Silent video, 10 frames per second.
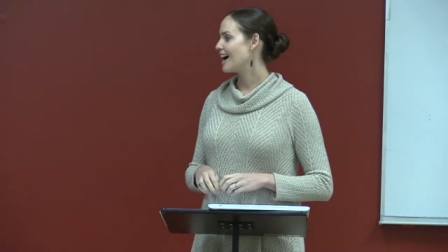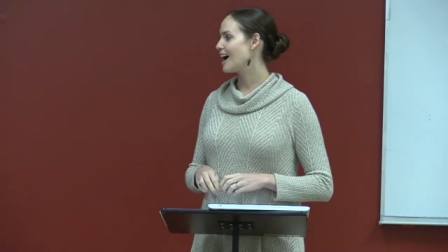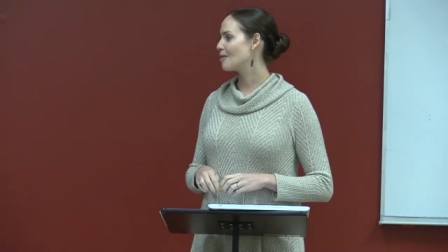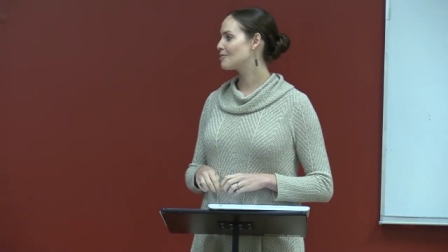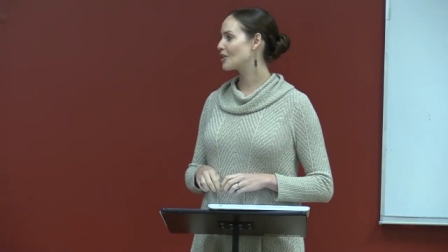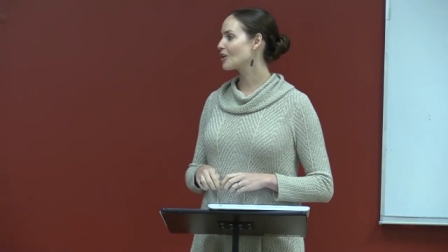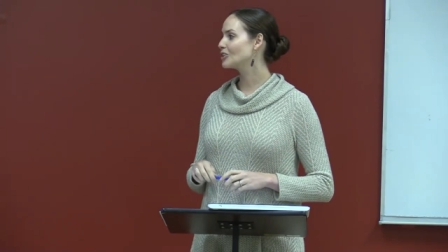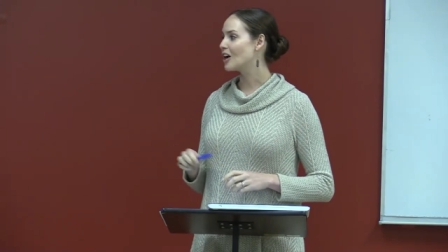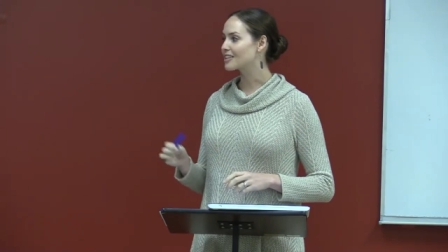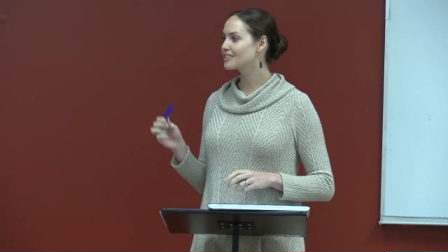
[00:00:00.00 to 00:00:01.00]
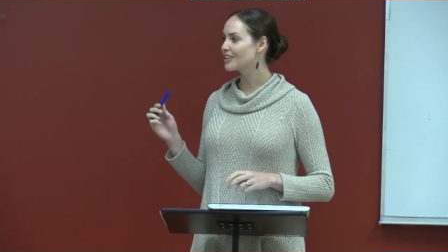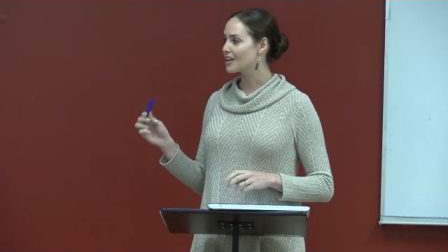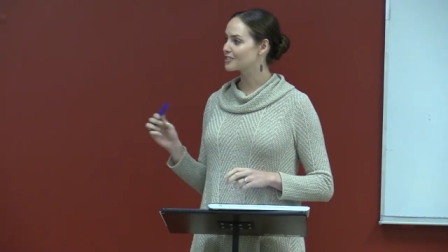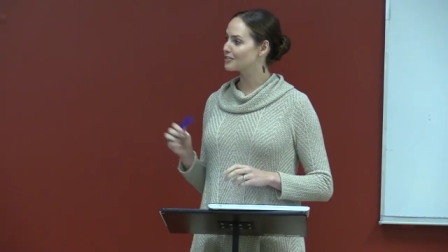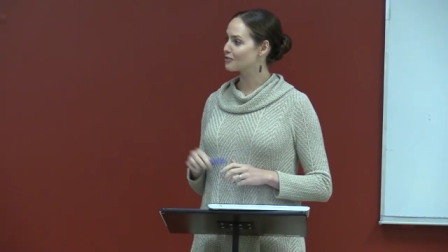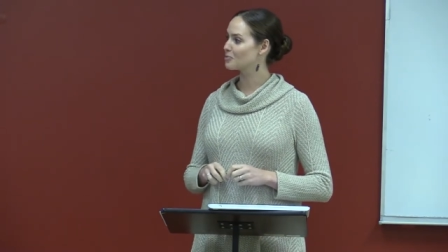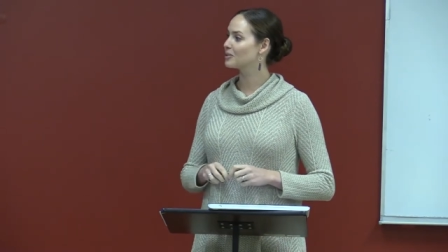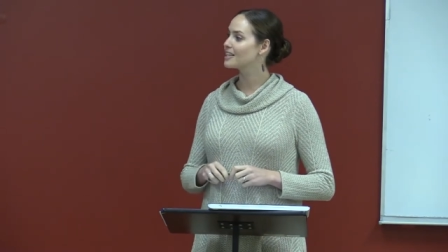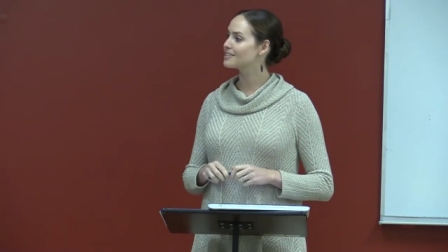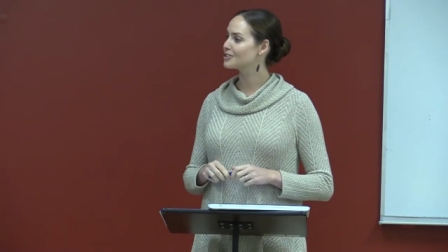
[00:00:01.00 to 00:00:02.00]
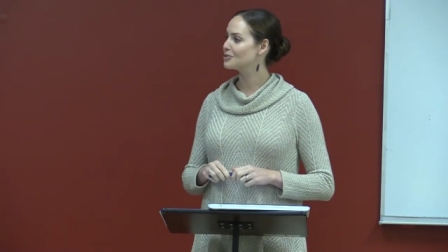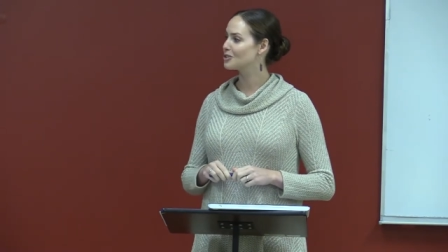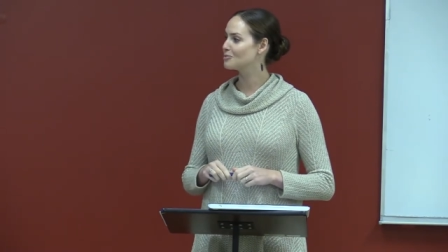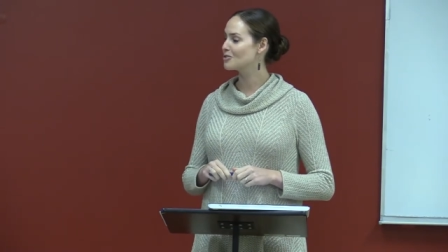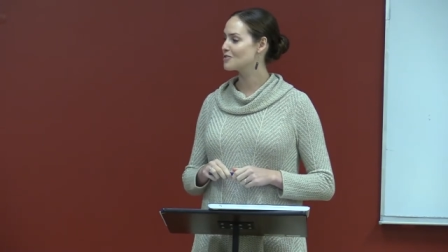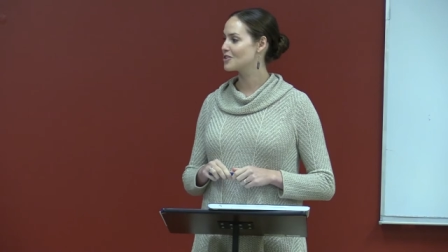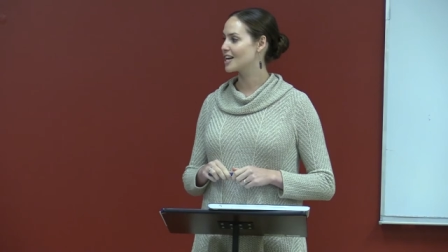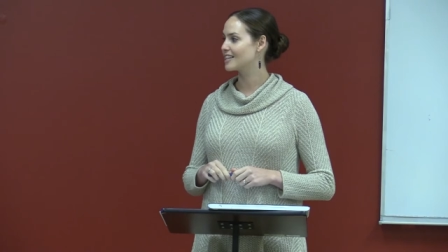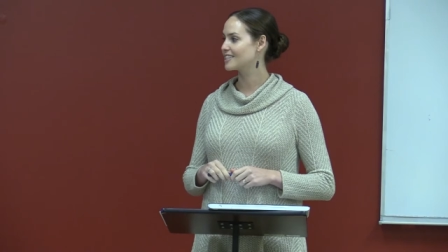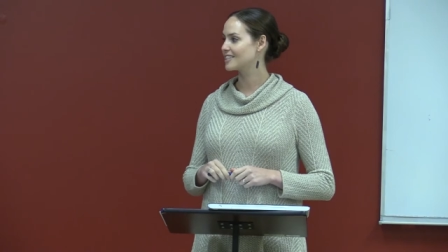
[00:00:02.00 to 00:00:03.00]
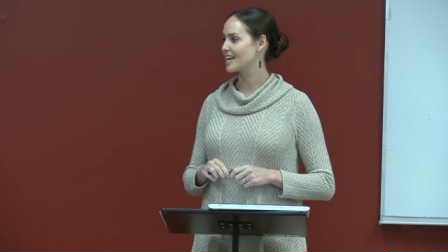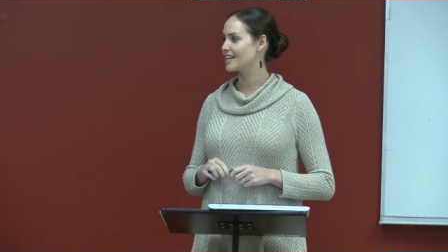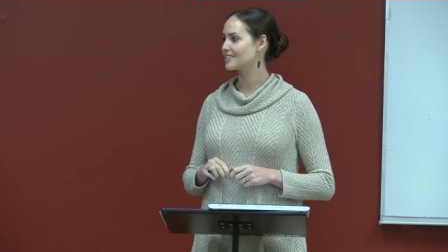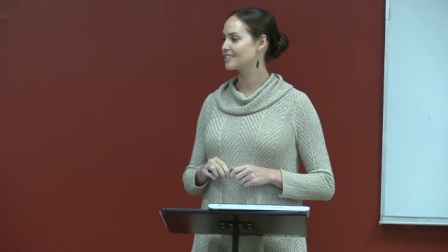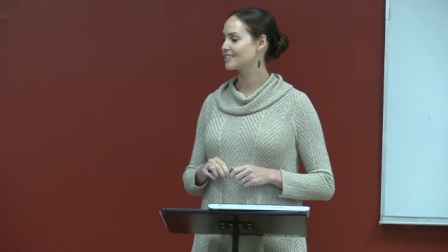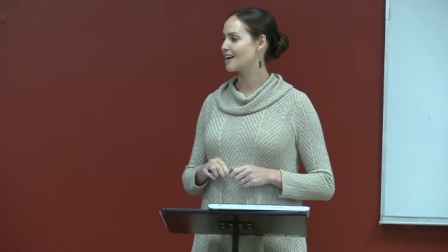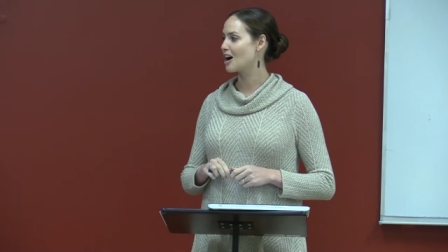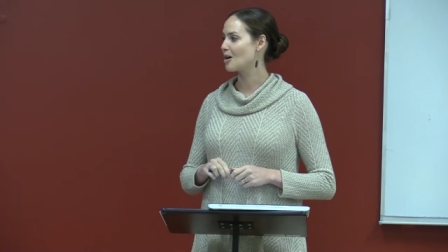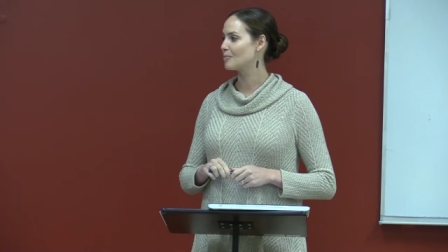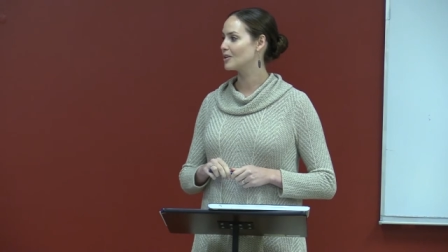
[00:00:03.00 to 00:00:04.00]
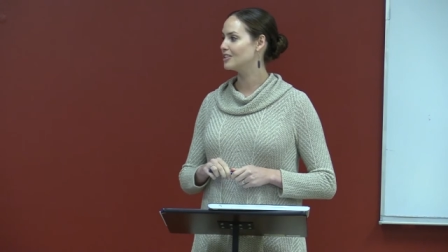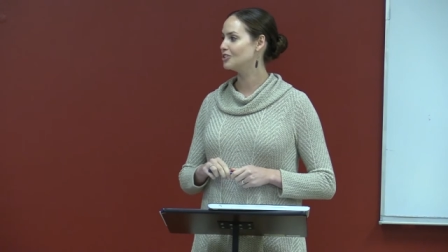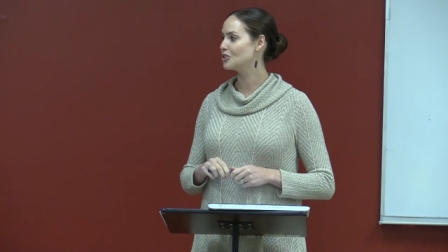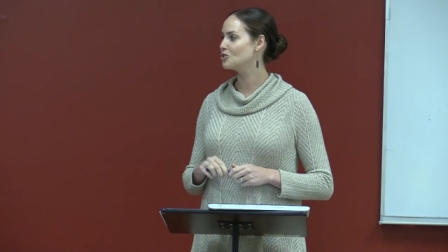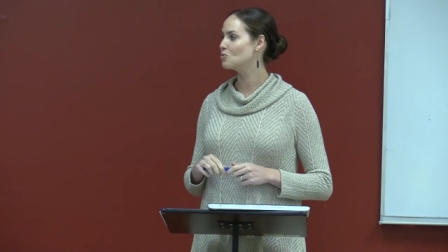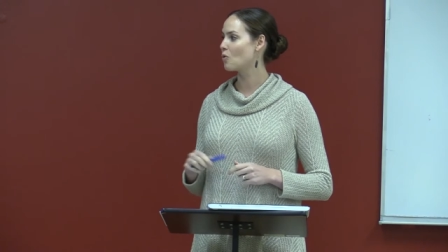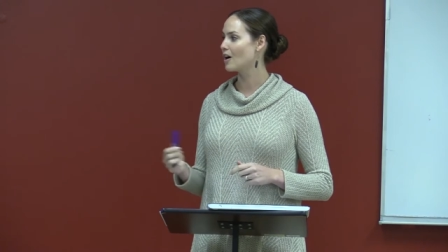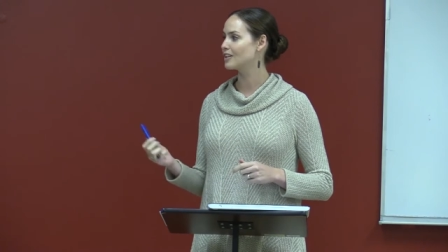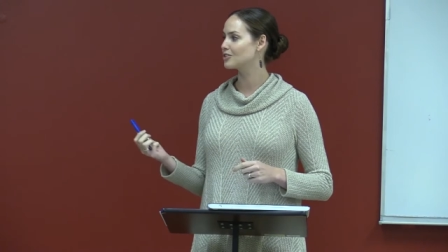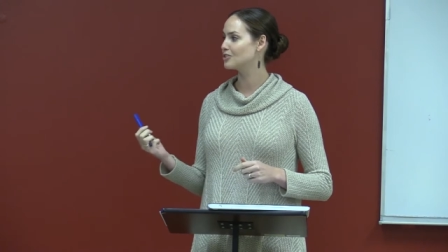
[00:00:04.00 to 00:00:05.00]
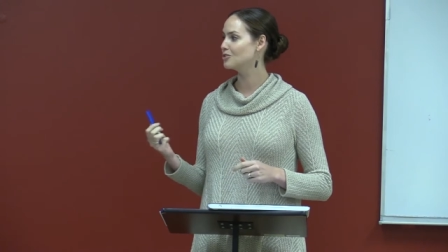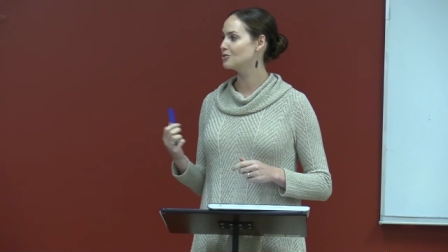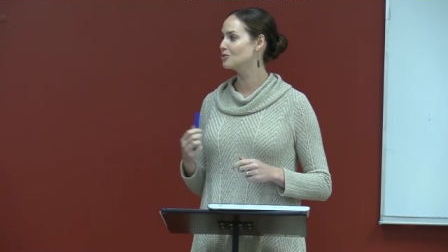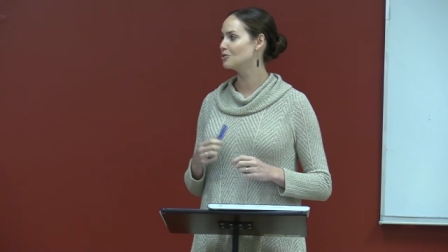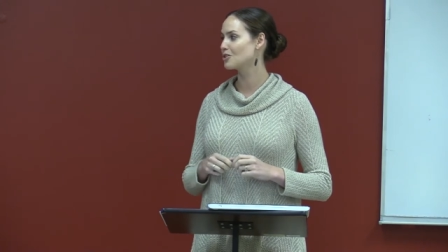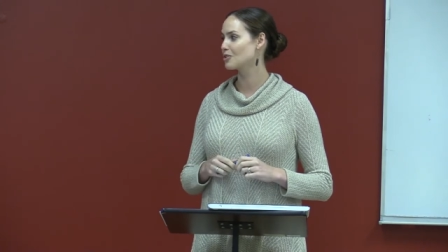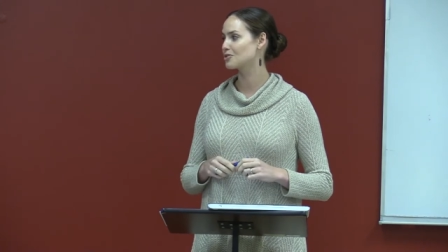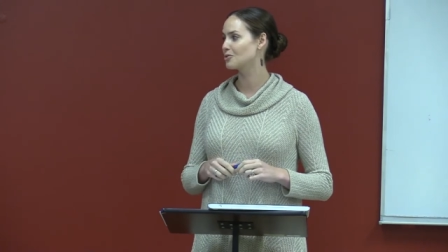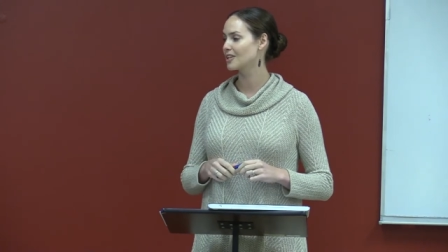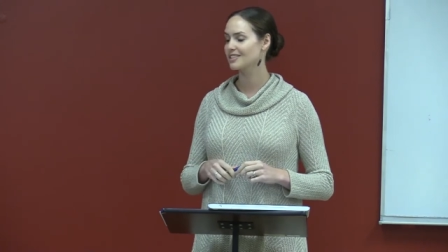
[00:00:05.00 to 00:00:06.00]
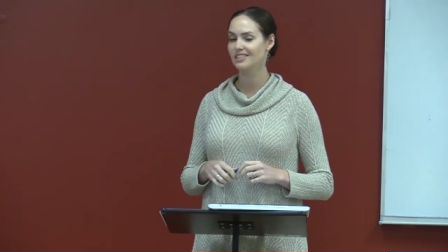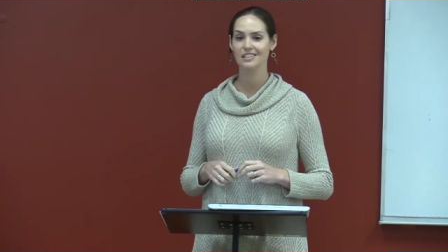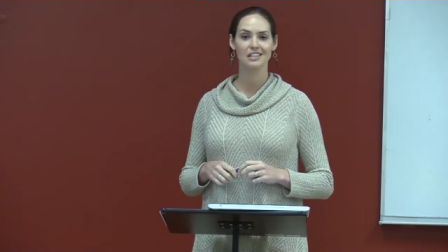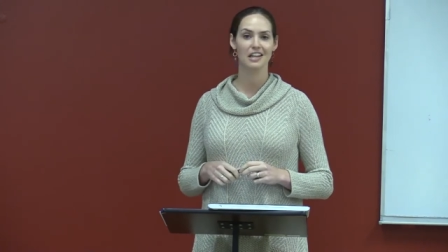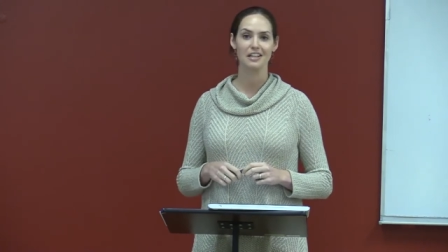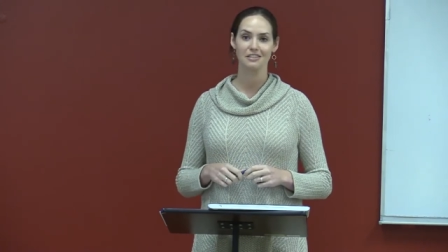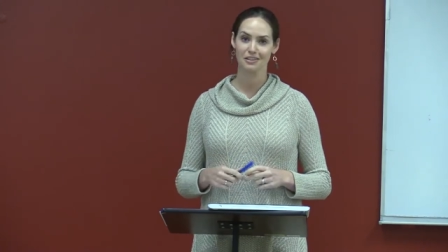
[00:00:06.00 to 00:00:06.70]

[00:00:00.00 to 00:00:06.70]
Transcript: Um, there are lots and lots of different places you can move in the United States. Um, do you want to go to school next to Disneyland?